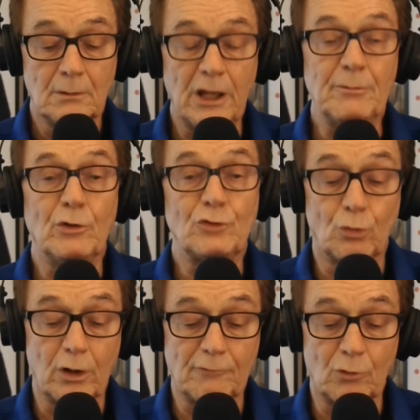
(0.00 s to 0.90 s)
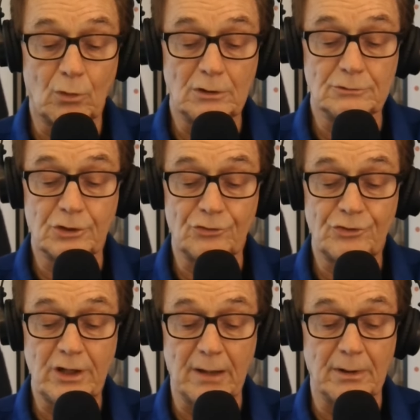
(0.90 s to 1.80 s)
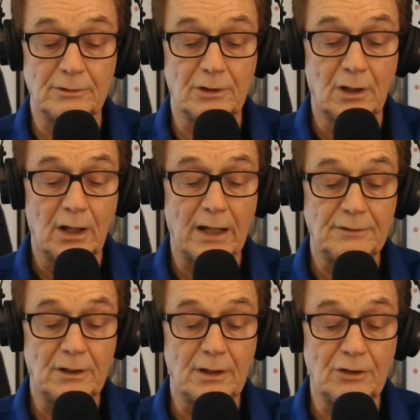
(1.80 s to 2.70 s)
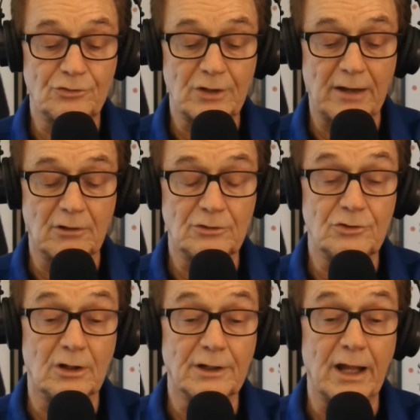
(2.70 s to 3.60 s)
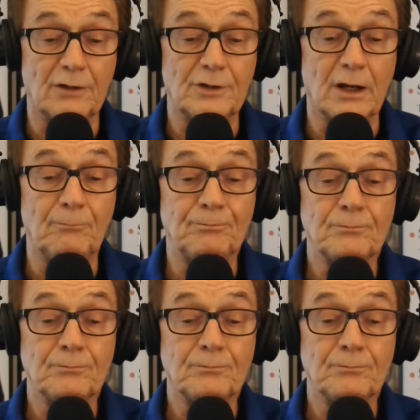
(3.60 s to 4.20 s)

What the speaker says: He moved to where everyone could see him and did a silent countdown.